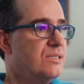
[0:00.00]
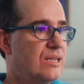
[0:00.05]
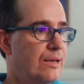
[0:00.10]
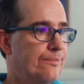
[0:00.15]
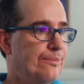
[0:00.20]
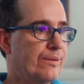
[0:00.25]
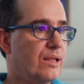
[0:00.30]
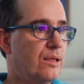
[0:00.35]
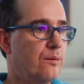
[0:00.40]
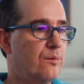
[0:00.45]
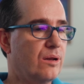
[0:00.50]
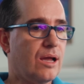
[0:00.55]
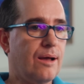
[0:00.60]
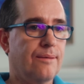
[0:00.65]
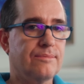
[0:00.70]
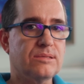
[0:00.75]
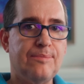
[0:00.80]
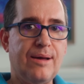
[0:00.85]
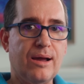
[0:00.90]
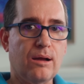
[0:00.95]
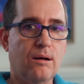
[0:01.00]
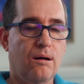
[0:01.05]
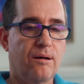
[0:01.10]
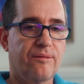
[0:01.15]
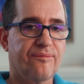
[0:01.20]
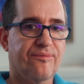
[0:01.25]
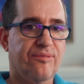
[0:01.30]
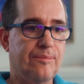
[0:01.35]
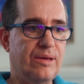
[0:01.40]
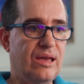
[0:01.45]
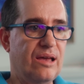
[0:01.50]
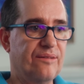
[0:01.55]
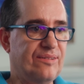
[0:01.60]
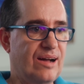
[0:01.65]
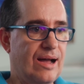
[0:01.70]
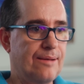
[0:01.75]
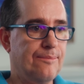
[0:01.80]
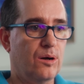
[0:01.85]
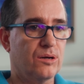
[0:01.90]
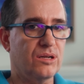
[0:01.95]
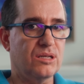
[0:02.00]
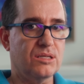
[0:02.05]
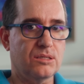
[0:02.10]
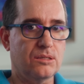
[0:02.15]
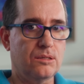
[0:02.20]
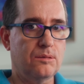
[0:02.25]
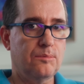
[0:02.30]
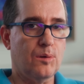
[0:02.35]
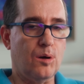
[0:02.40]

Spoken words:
Typically when it comes back on for me, if I'm on a Zoom